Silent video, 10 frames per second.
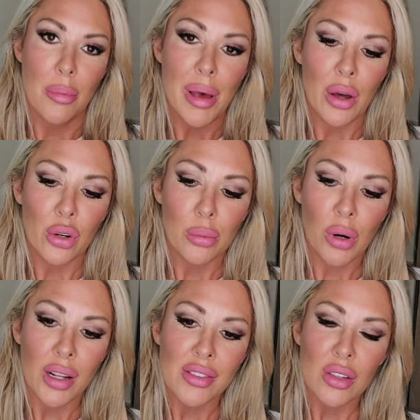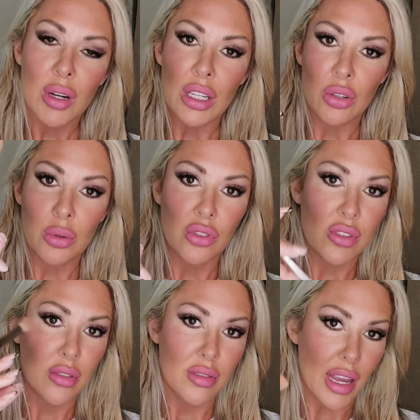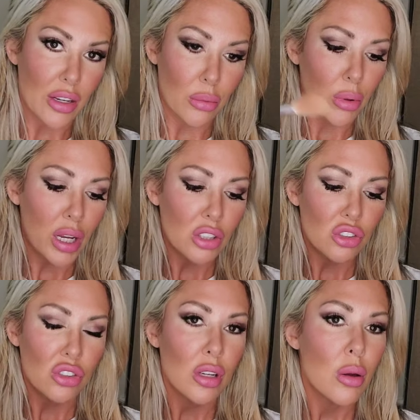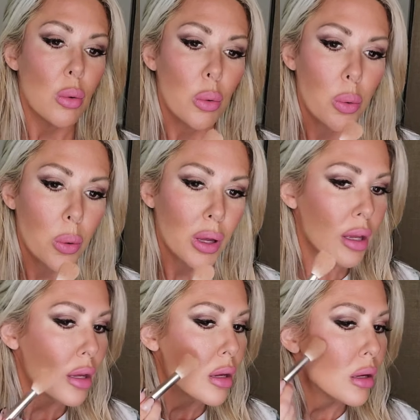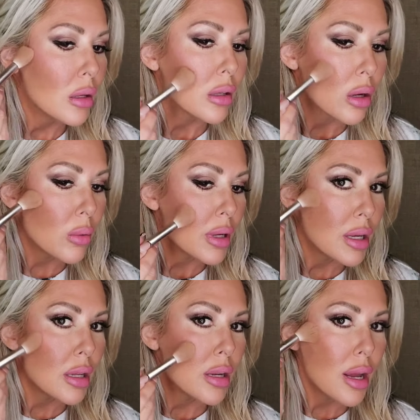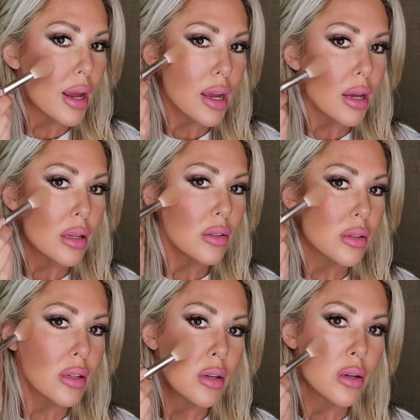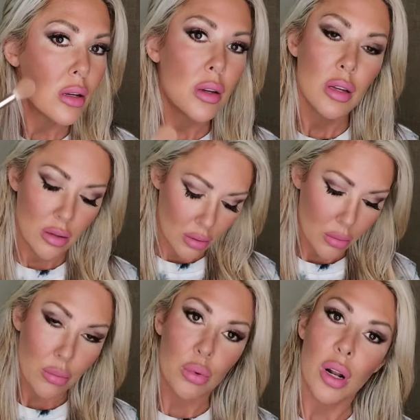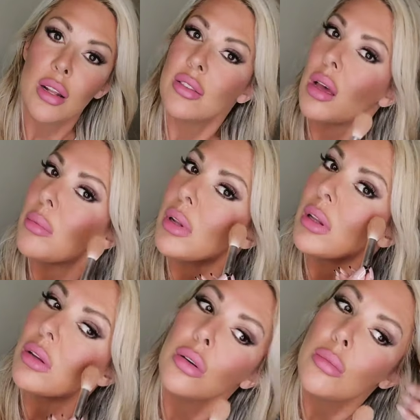powder bronzer, and you would just take your brush, go in and bronze up a little